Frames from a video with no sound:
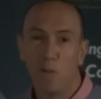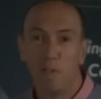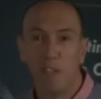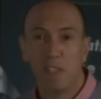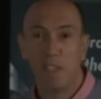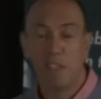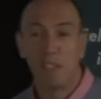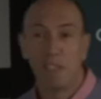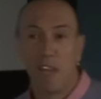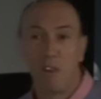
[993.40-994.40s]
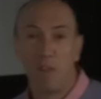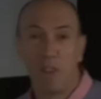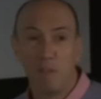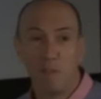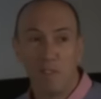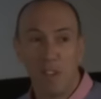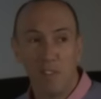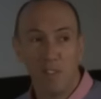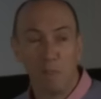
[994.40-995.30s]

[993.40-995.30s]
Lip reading: of these things sound really facetious,